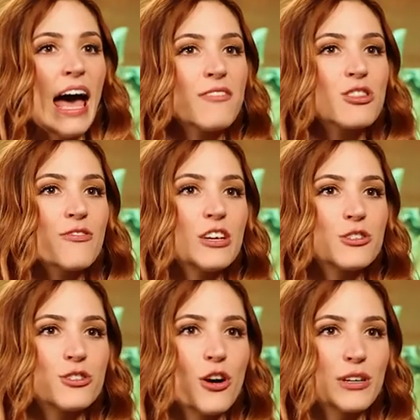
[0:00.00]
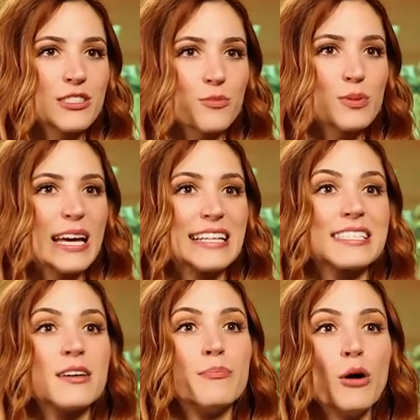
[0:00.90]
After the feature tokens are
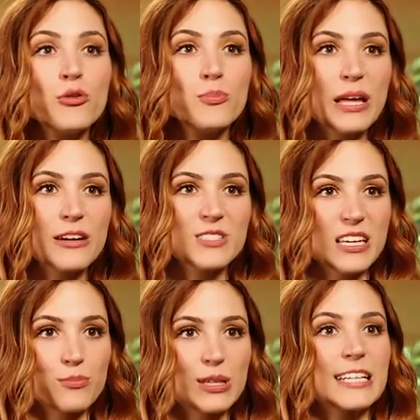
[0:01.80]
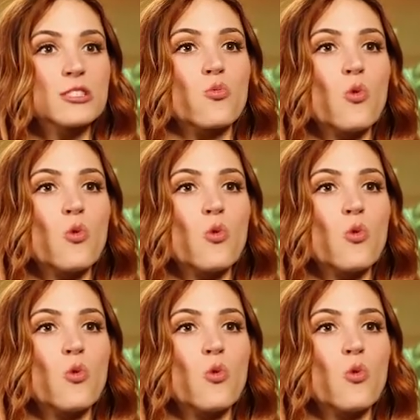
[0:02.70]
placed, both players can place